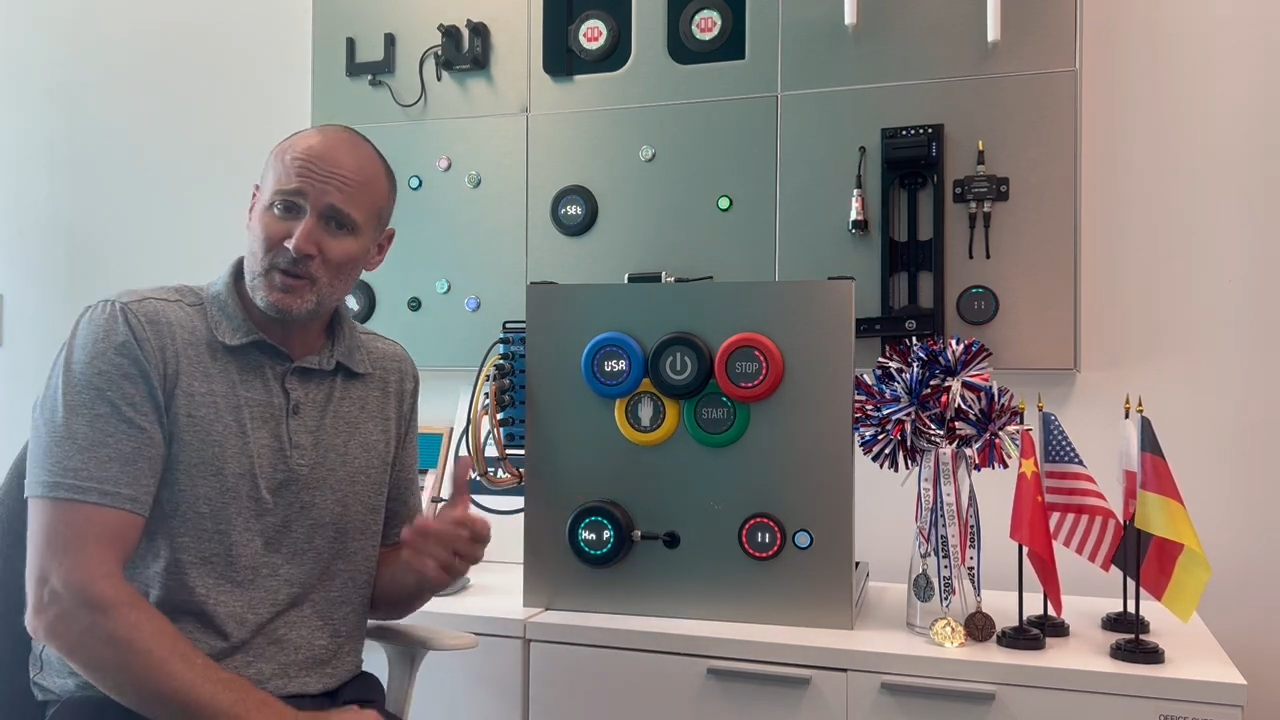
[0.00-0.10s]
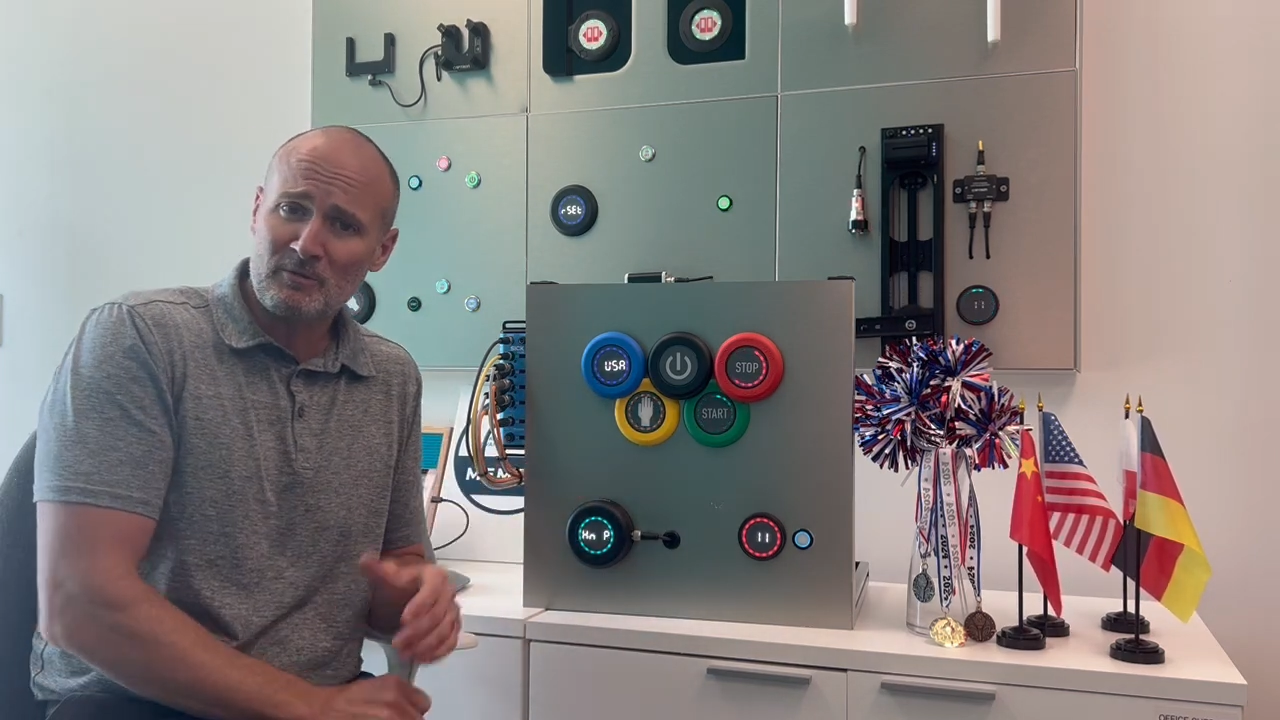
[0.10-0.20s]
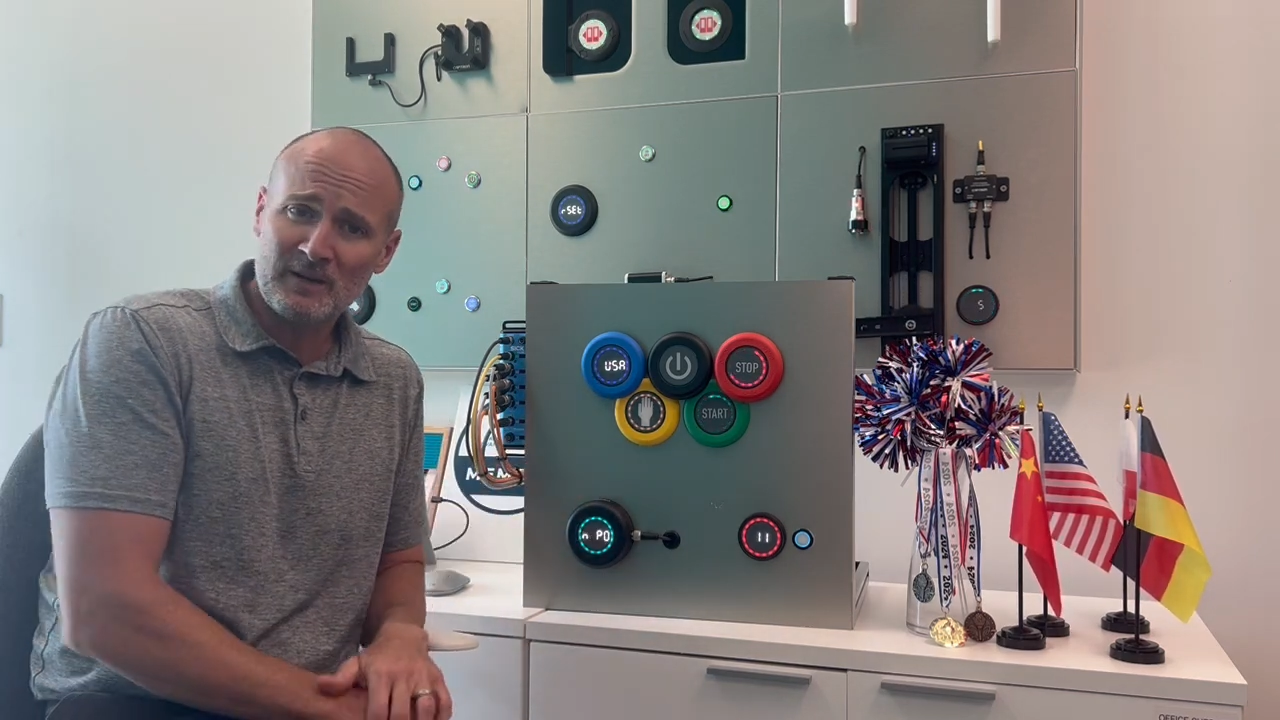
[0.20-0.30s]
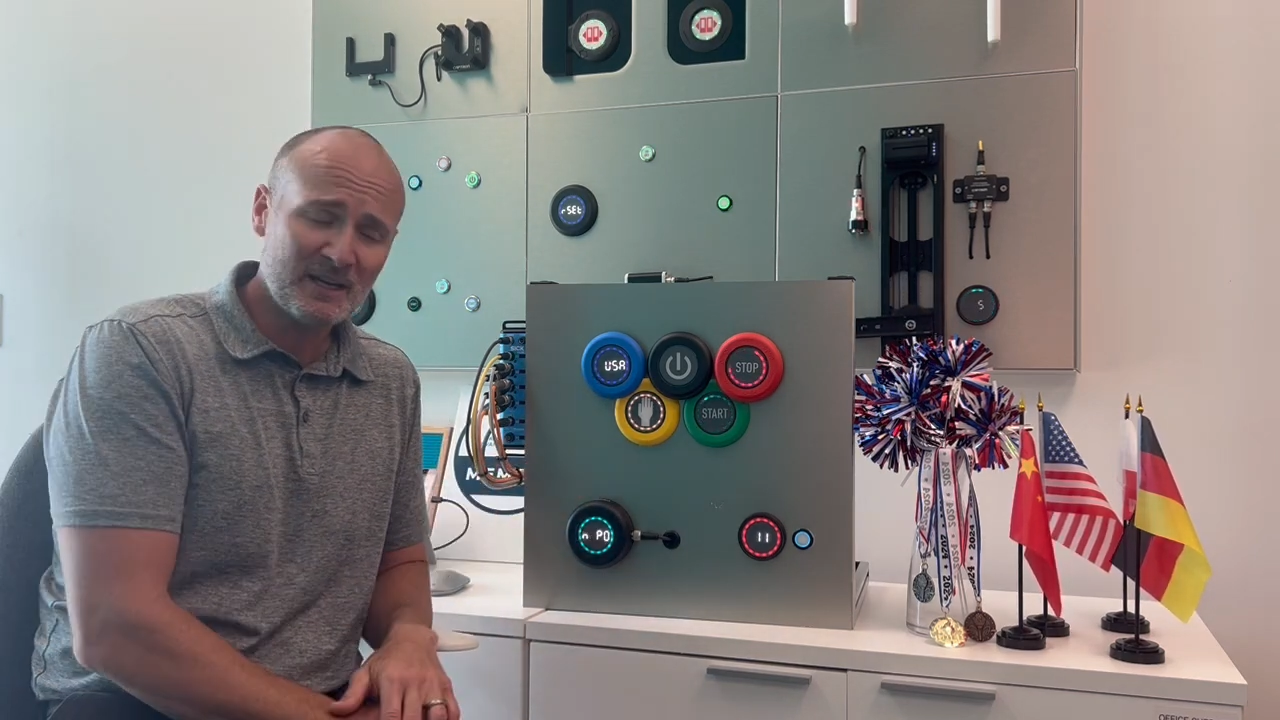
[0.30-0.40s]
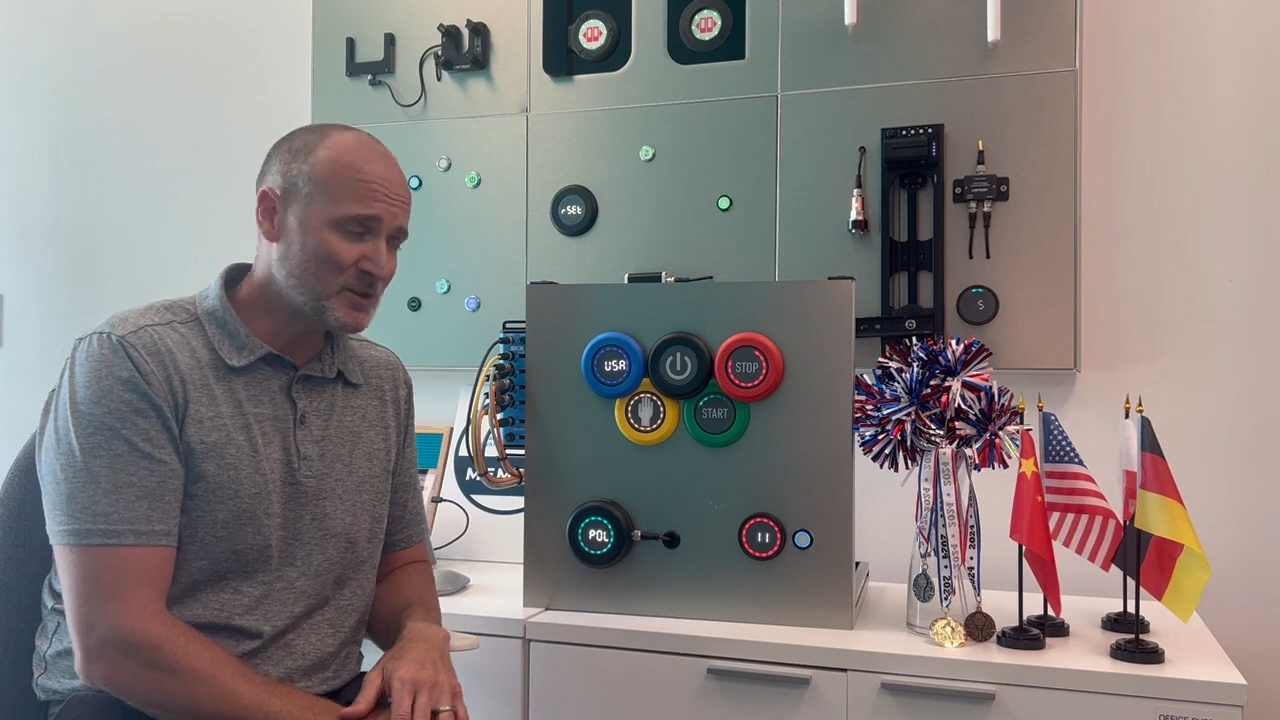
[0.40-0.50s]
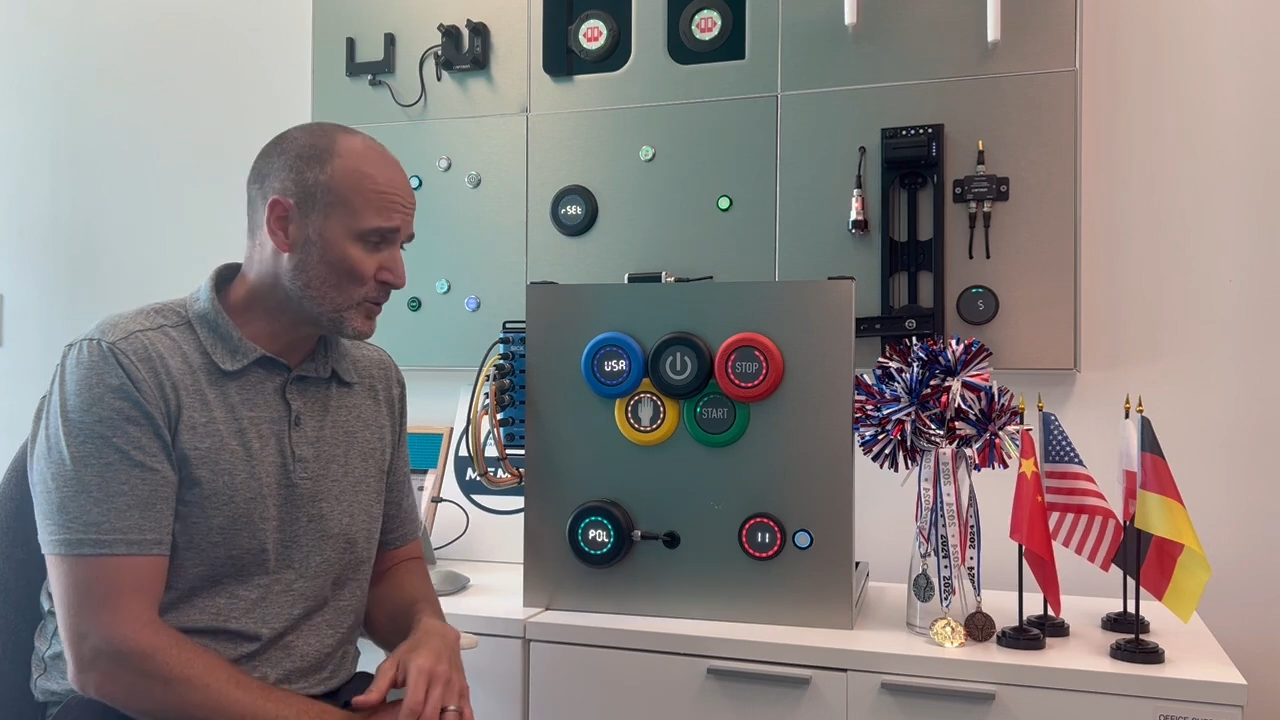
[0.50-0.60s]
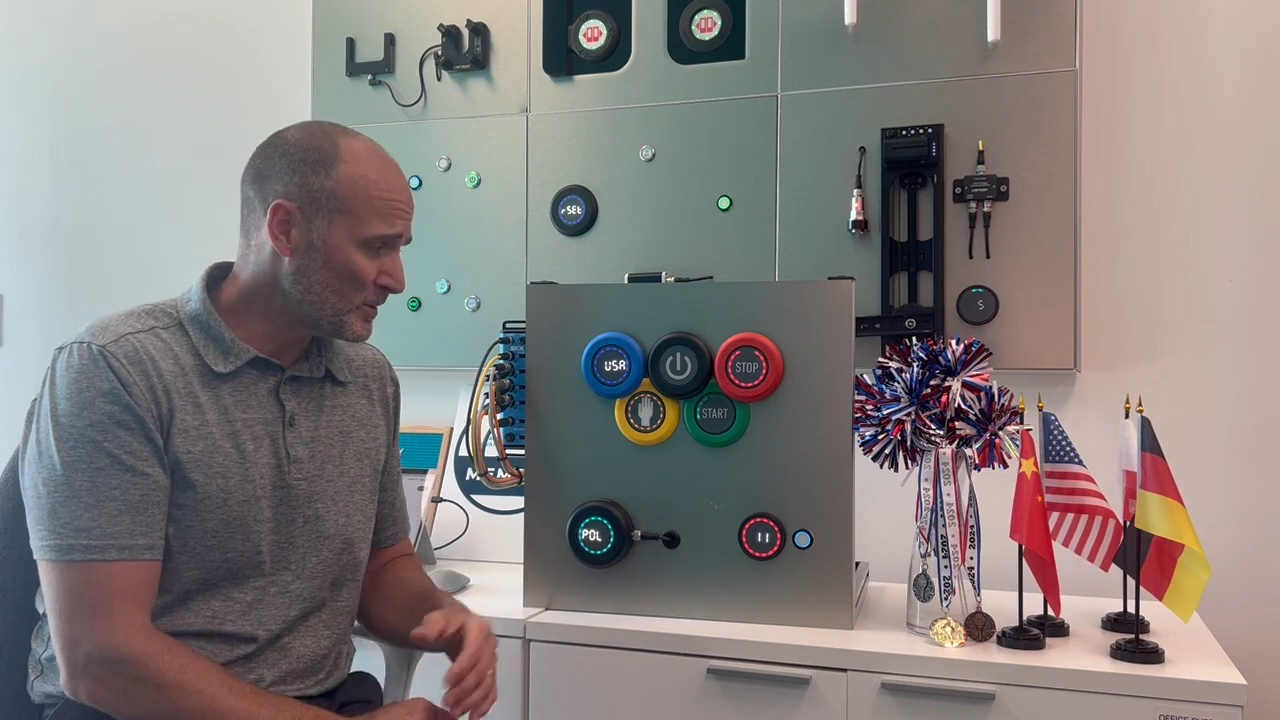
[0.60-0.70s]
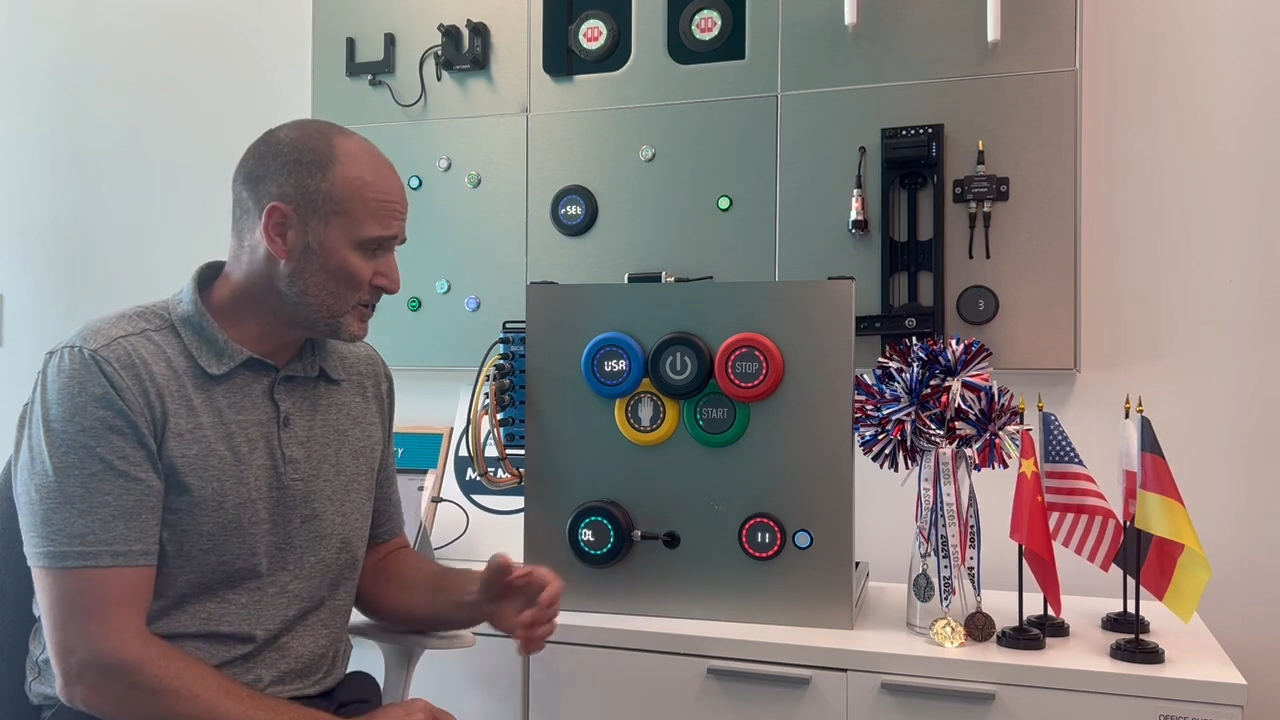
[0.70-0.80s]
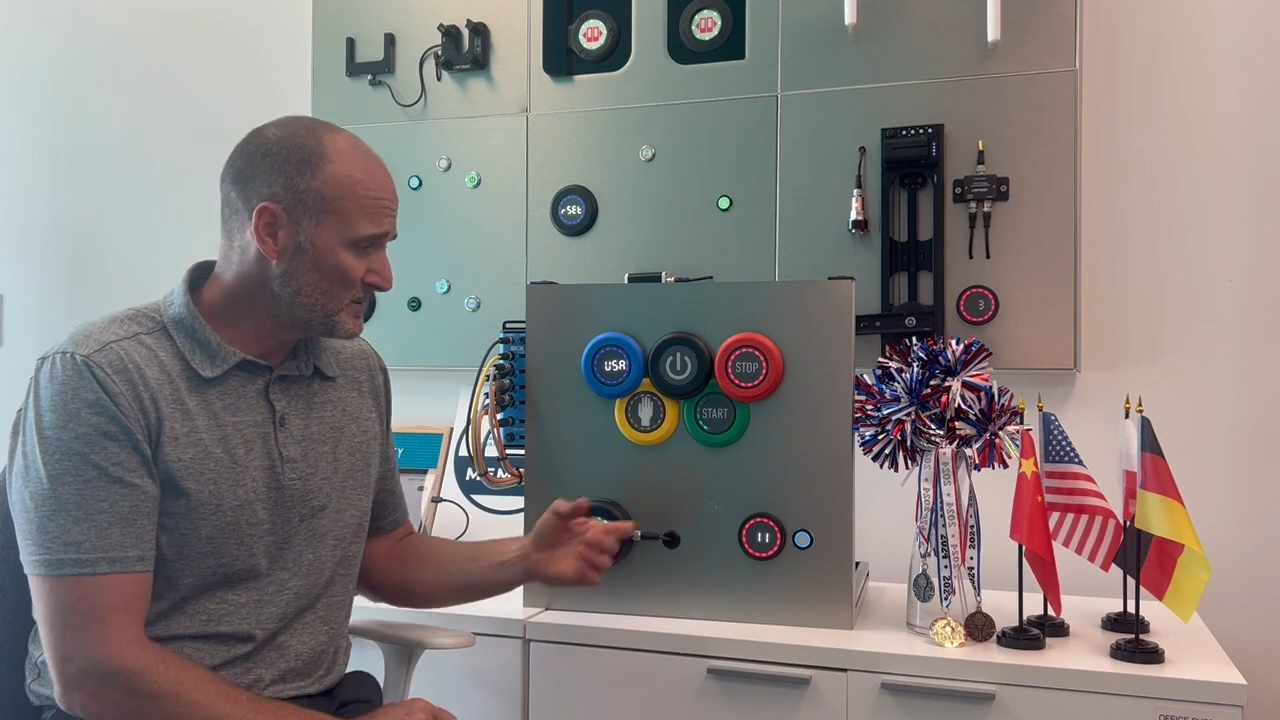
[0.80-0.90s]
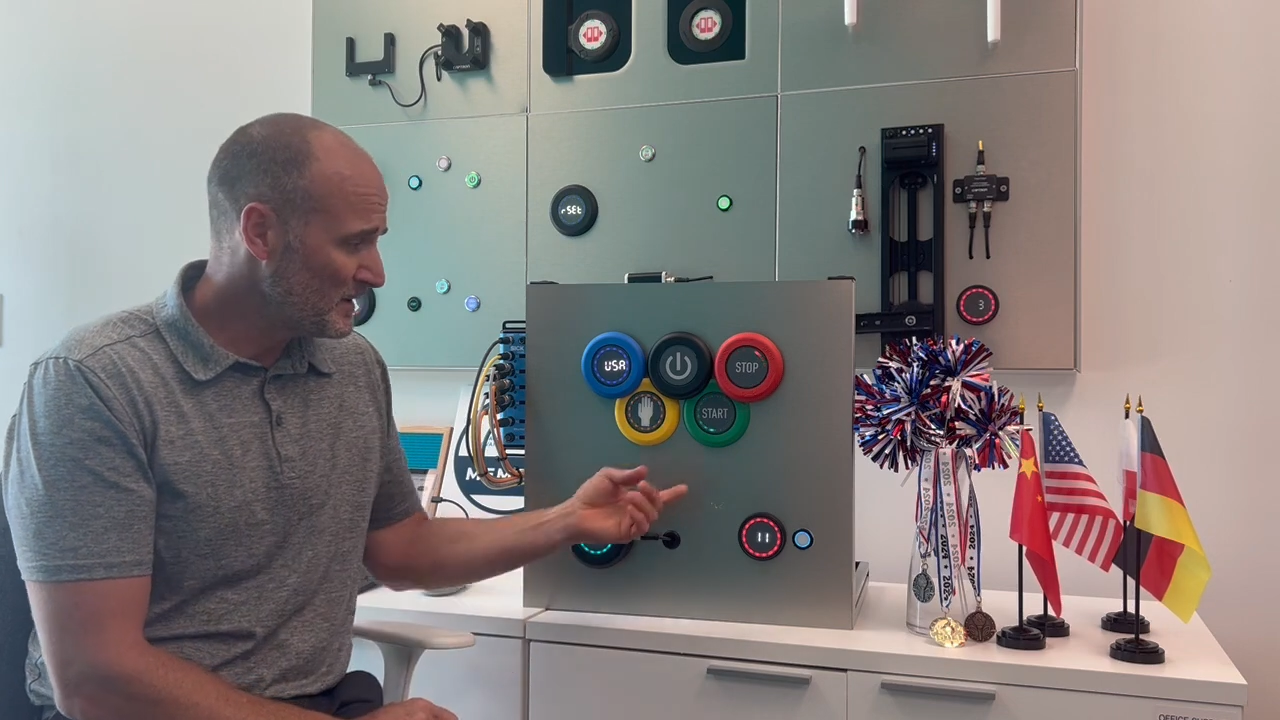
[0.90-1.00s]
we're
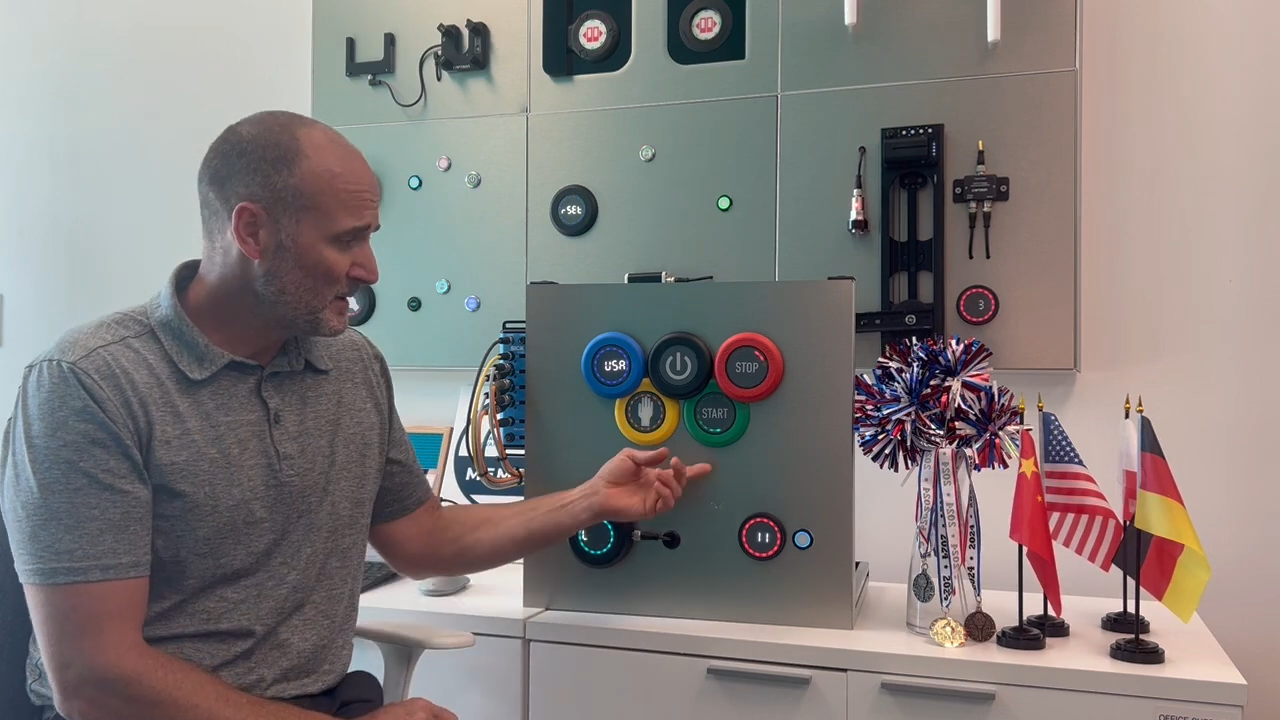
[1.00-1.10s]
headquartered,